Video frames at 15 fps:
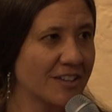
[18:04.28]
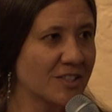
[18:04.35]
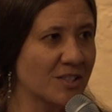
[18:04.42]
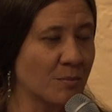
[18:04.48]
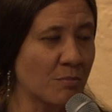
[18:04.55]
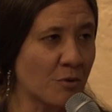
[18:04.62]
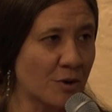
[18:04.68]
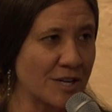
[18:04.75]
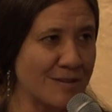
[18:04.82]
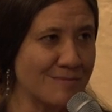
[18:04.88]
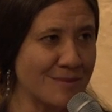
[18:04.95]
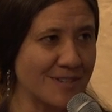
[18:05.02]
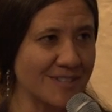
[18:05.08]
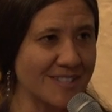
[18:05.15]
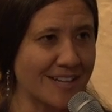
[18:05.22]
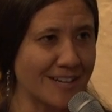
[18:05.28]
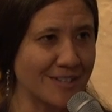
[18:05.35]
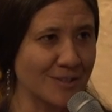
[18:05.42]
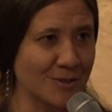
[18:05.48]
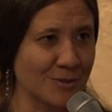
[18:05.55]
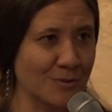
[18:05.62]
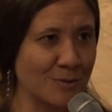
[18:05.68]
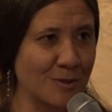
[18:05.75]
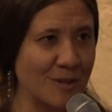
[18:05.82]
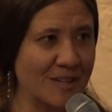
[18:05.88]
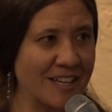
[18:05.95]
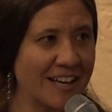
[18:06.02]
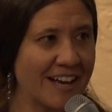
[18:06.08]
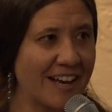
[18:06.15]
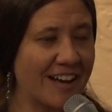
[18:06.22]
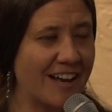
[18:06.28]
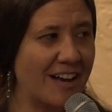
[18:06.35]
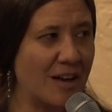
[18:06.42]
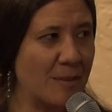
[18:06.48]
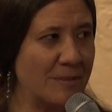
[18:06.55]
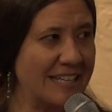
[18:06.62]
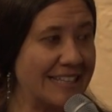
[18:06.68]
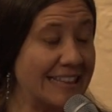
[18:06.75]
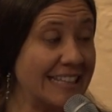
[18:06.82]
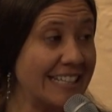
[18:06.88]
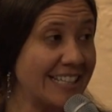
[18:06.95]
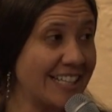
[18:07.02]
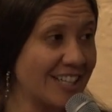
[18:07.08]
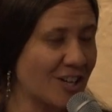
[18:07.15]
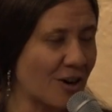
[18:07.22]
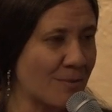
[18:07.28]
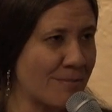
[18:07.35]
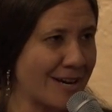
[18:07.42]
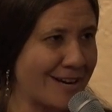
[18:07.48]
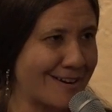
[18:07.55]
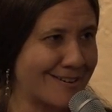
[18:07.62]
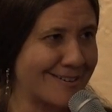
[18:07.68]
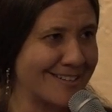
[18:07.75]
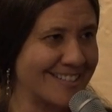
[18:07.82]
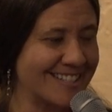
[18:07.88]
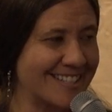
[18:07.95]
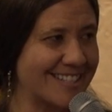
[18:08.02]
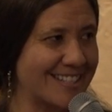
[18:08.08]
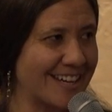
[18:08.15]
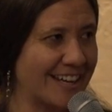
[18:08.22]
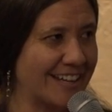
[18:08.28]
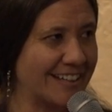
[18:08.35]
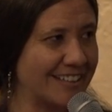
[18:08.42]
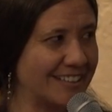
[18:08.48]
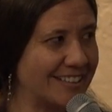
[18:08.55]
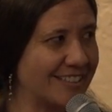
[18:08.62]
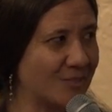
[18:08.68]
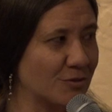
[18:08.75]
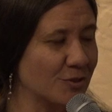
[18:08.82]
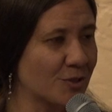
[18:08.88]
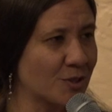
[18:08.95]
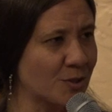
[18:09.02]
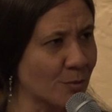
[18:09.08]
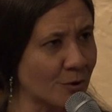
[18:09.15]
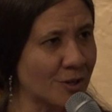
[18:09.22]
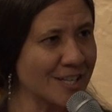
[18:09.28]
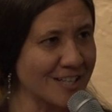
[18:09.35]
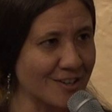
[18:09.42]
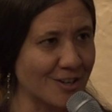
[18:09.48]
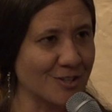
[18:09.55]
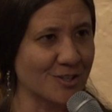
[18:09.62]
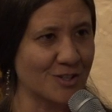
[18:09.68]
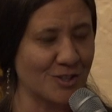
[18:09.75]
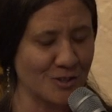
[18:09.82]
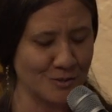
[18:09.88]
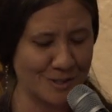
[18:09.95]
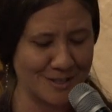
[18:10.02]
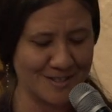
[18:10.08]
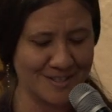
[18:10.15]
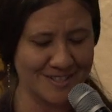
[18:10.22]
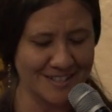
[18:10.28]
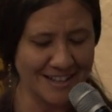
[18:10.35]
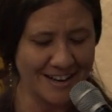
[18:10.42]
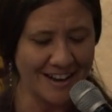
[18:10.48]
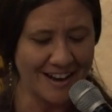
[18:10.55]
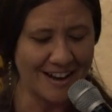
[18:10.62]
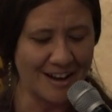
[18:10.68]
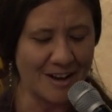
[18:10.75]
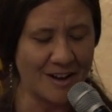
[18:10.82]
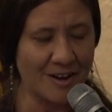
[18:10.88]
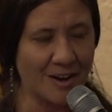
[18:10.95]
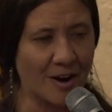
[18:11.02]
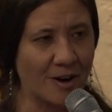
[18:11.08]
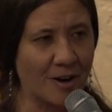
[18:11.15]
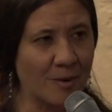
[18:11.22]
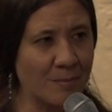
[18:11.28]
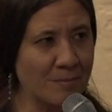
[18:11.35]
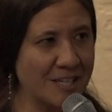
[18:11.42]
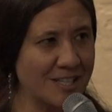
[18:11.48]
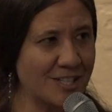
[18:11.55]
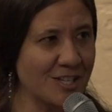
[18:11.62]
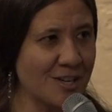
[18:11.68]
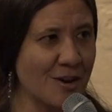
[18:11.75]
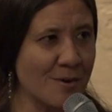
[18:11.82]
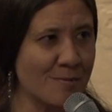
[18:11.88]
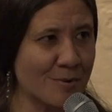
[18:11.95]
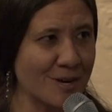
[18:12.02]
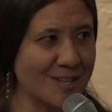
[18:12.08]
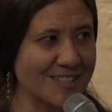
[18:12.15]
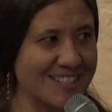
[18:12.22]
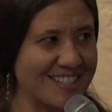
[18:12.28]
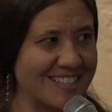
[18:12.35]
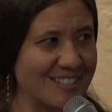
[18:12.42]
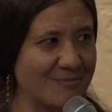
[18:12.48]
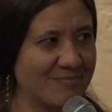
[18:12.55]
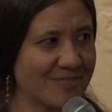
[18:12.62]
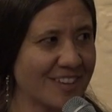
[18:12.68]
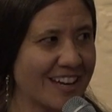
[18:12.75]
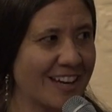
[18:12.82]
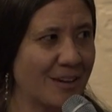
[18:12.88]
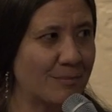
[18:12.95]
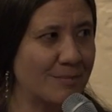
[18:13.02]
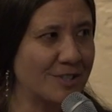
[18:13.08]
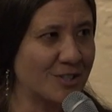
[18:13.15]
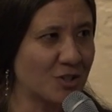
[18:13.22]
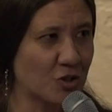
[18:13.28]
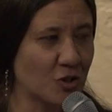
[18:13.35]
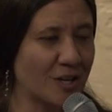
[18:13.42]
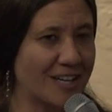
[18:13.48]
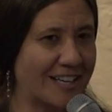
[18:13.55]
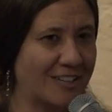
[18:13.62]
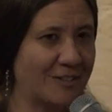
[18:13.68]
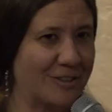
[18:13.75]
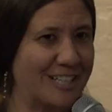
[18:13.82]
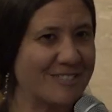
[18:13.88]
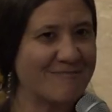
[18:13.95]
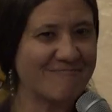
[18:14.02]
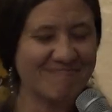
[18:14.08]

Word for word: supporting Mills High School um, and leading our parents and supporting our students. Uh, our PTO president, Ms. Joy Henry.